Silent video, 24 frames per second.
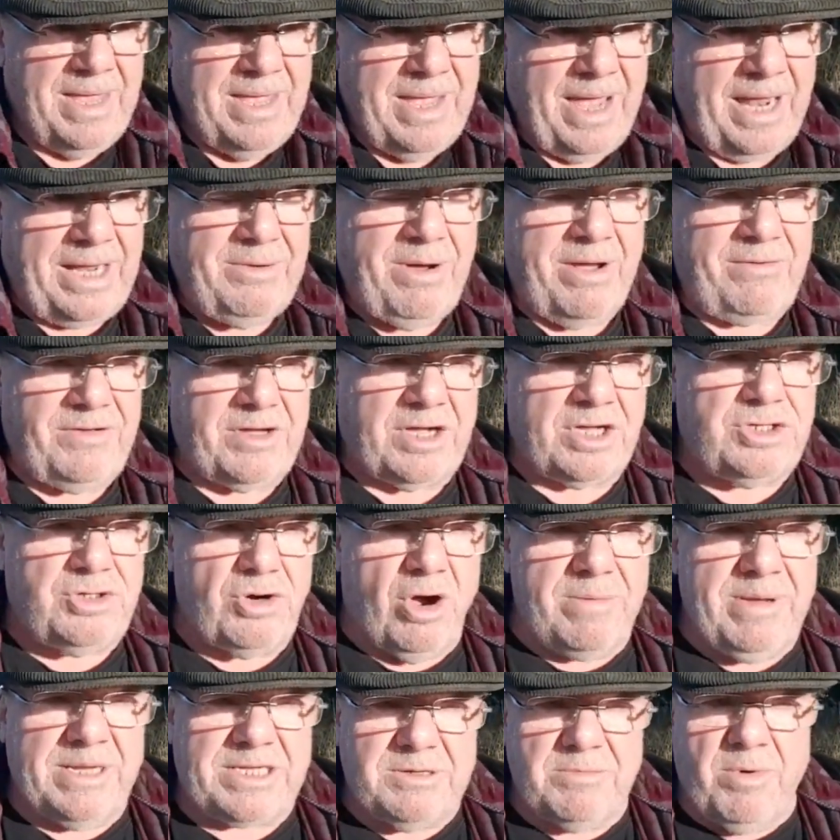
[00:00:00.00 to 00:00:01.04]
Anyway, if you can
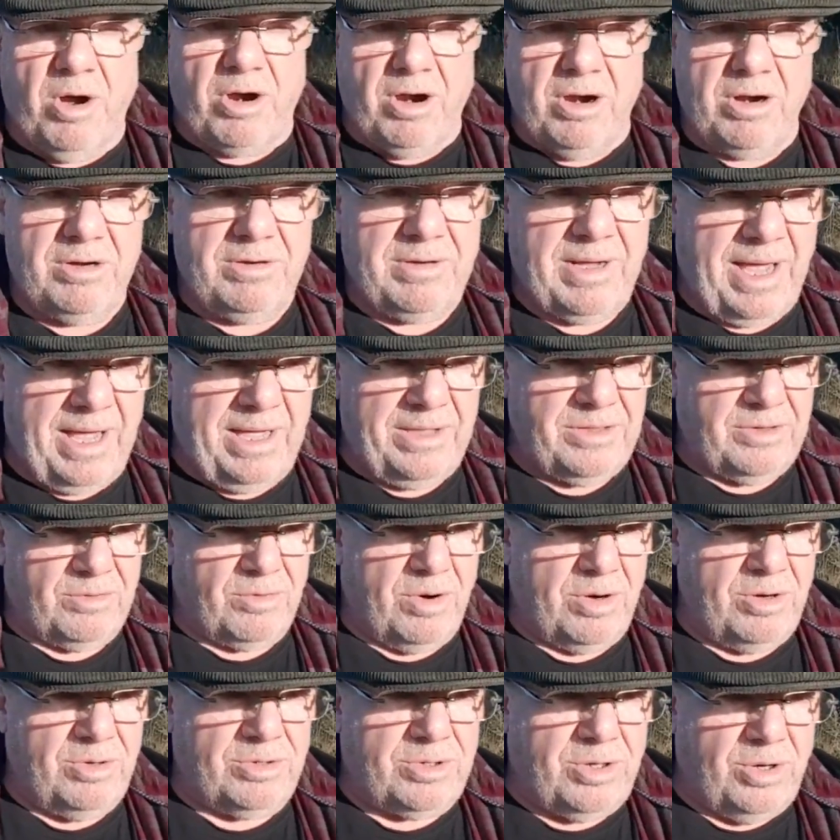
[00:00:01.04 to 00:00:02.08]
join me tomorrow at the
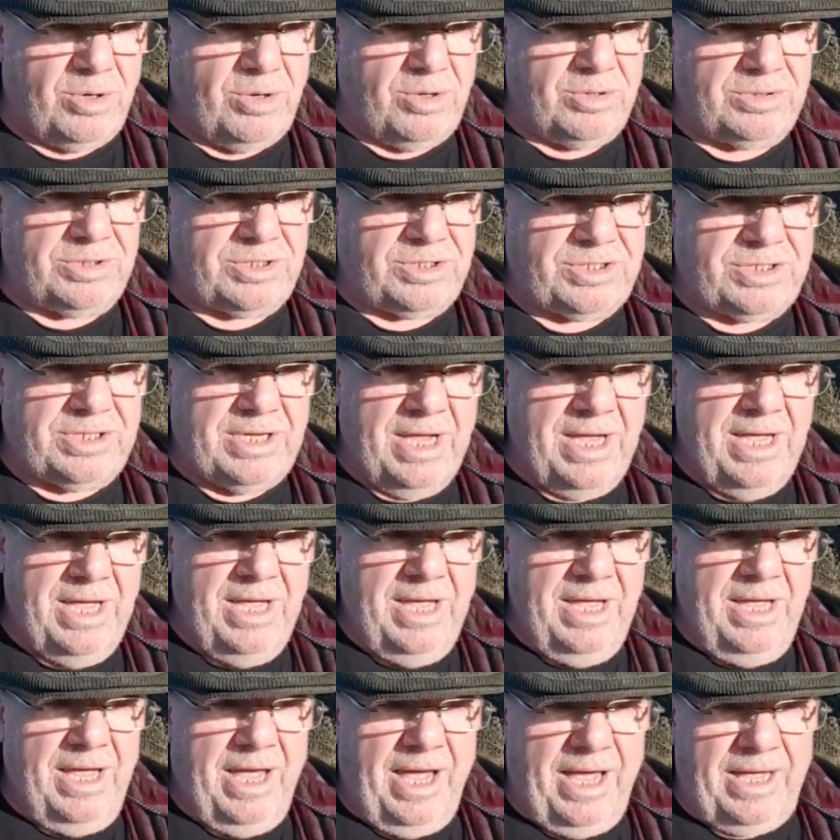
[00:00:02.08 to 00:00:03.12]
Royal Courts
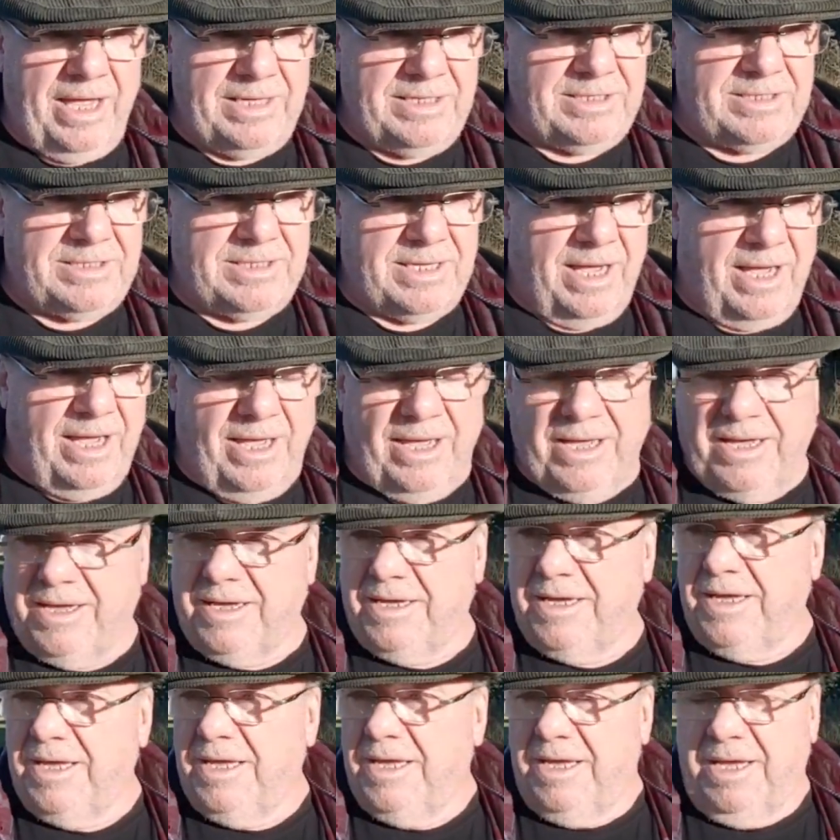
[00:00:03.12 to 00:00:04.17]
at
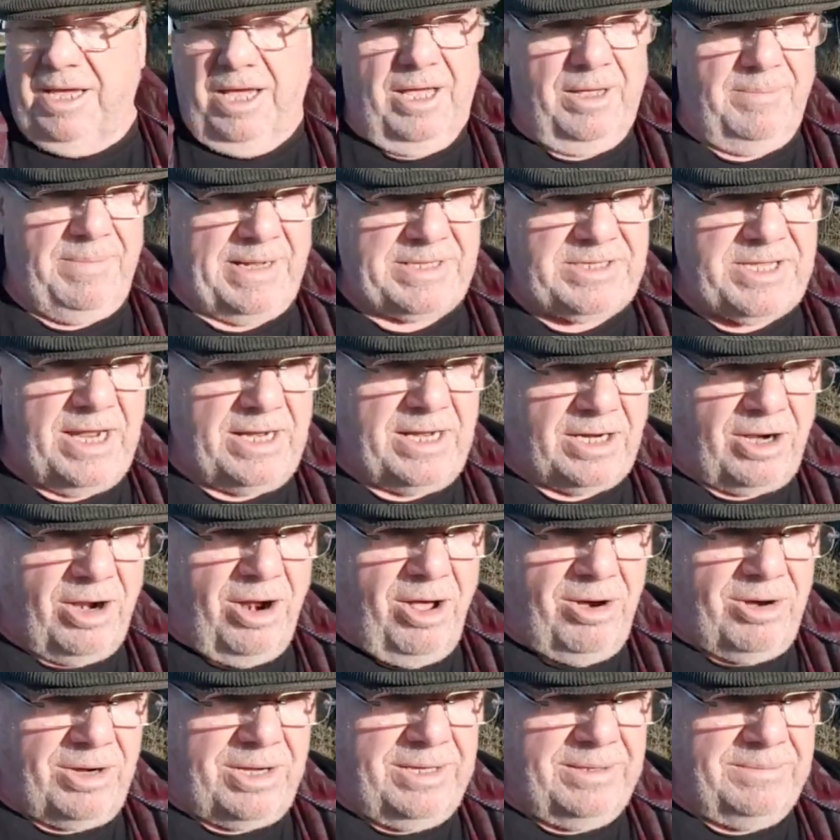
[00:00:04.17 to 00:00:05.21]
about 10
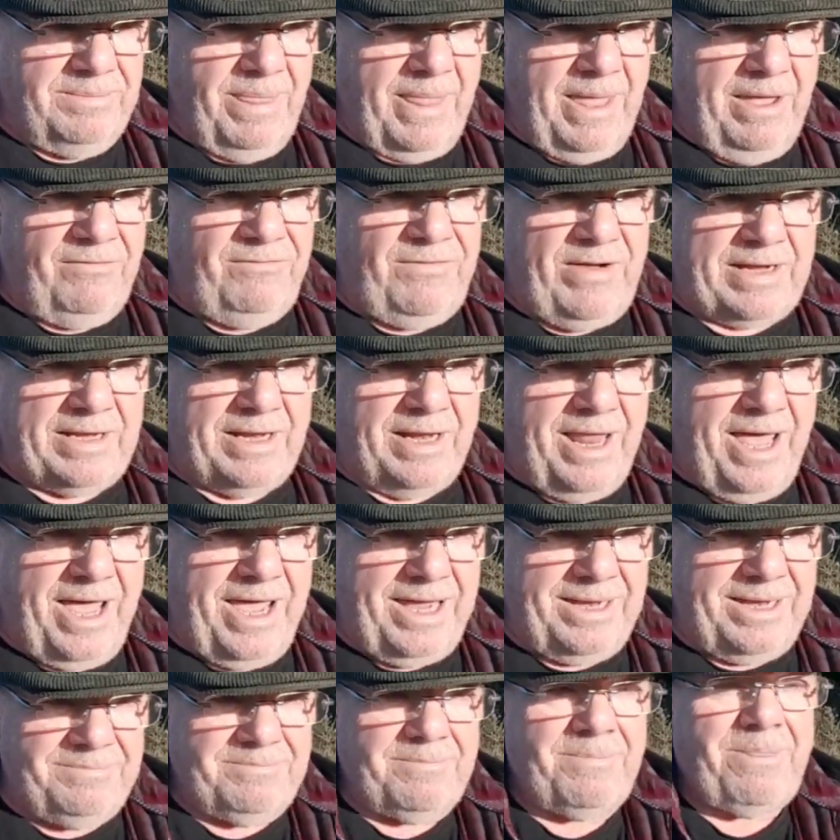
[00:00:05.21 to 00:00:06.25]
o'clock at Fetter
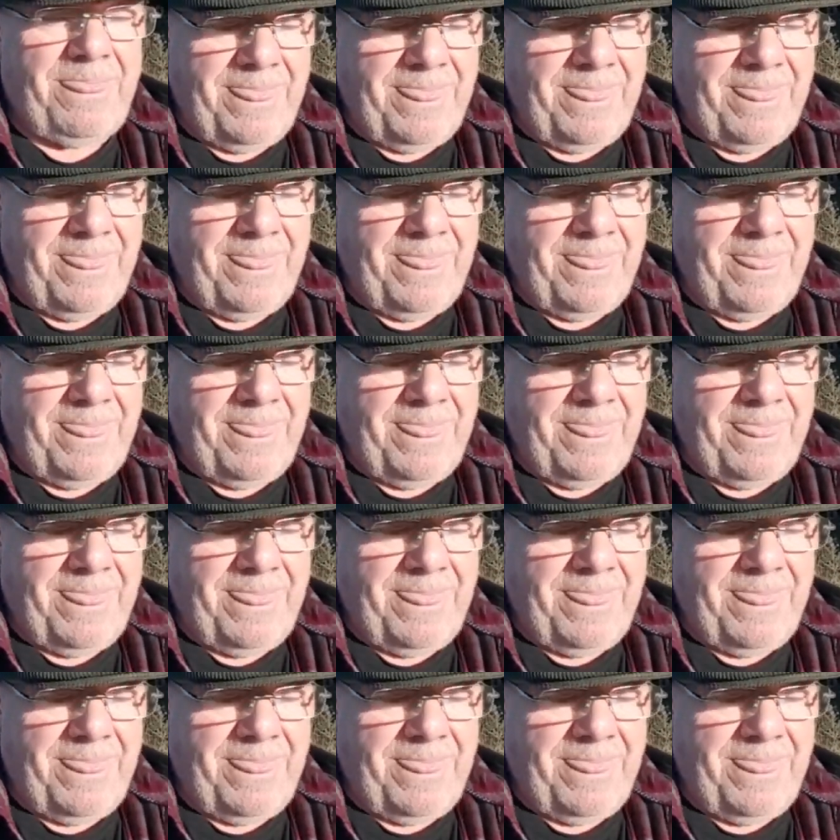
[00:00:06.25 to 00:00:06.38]
Lane,